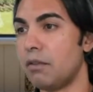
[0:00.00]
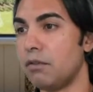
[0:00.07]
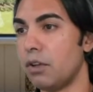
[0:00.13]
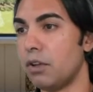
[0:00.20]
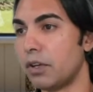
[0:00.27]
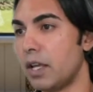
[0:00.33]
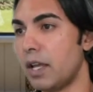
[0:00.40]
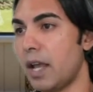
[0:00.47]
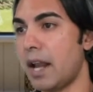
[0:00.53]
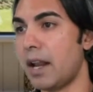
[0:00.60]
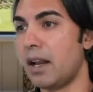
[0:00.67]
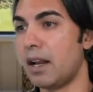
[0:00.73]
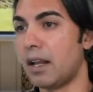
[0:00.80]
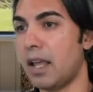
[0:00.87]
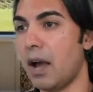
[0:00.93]
looking at
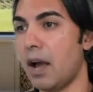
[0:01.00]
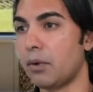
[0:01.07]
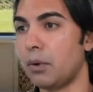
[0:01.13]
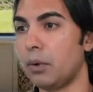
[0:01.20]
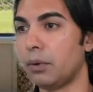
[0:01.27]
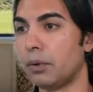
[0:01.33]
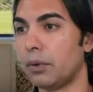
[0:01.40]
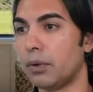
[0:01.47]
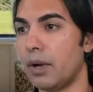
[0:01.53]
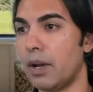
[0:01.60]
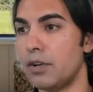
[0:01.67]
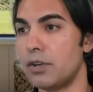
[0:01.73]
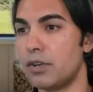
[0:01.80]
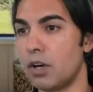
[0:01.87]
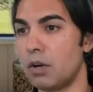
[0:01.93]
an account holder
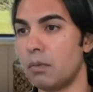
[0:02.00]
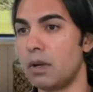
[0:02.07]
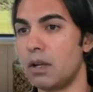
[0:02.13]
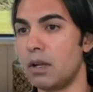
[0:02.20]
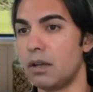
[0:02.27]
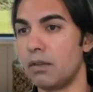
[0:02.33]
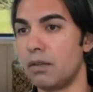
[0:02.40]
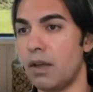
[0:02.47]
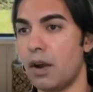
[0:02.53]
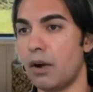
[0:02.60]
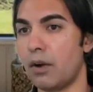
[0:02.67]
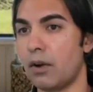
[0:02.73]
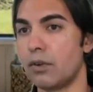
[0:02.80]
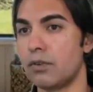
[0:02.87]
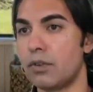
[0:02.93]
and determining
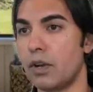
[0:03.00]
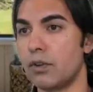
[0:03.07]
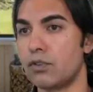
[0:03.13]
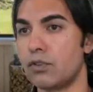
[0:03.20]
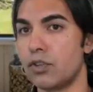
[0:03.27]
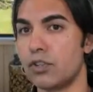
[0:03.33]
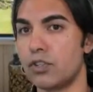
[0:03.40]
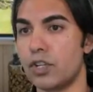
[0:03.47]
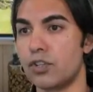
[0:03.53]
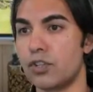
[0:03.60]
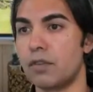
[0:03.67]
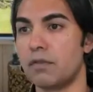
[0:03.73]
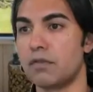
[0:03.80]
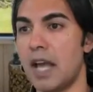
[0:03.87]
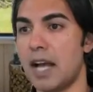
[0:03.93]
their
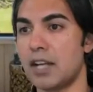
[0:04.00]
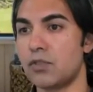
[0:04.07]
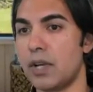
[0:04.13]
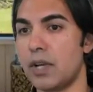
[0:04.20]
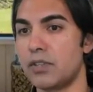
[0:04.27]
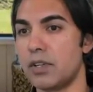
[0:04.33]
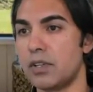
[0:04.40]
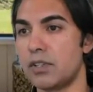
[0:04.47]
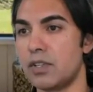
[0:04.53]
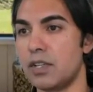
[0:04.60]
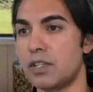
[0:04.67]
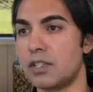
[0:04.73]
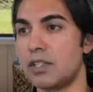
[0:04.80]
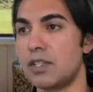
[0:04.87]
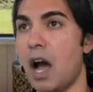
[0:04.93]
jurisdiction of tax residency
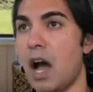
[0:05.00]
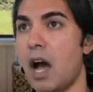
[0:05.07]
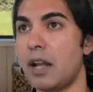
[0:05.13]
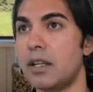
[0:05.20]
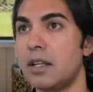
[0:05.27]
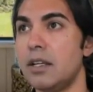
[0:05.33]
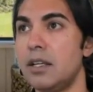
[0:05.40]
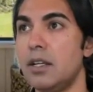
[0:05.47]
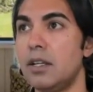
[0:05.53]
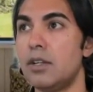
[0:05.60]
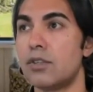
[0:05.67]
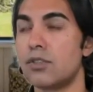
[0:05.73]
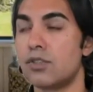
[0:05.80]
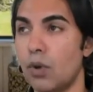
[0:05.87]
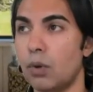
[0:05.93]
is not
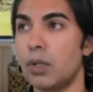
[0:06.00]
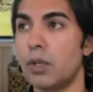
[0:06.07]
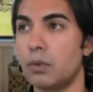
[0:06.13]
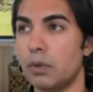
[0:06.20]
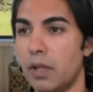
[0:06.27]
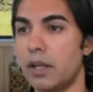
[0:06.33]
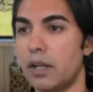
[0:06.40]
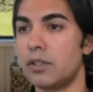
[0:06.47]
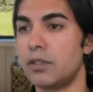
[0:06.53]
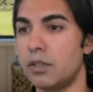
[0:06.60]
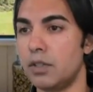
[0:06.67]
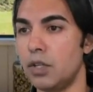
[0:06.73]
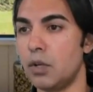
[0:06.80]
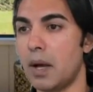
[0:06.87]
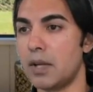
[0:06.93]
solely related to
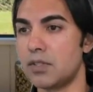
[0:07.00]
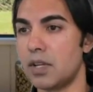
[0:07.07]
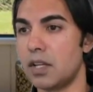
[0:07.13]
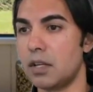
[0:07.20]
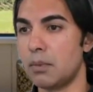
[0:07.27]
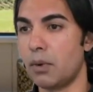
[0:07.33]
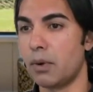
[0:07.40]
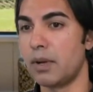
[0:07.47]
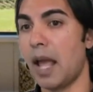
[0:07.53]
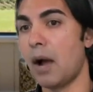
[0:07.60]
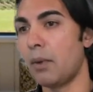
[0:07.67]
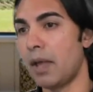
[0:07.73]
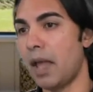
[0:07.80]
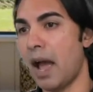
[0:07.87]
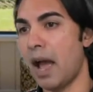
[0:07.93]
the US anymore. Now
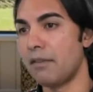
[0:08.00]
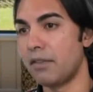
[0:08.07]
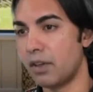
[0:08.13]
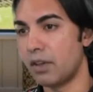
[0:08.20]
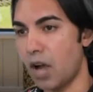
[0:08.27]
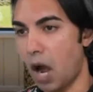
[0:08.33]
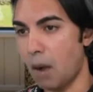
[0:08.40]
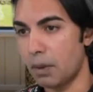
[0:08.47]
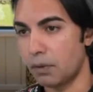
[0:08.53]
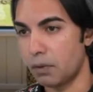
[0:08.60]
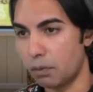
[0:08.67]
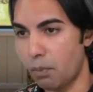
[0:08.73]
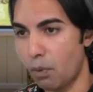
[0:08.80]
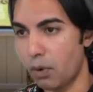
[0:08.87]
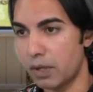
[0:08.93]
we have the Common
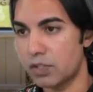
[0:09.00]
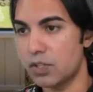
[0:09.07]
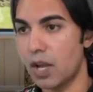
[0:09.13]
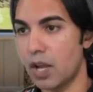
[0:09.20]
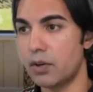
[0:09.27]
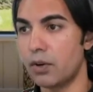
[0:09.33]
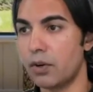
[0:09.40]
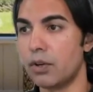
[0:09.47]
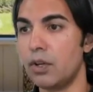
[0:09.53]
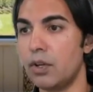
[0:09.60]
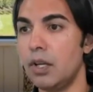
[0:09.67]
Reporting Standard,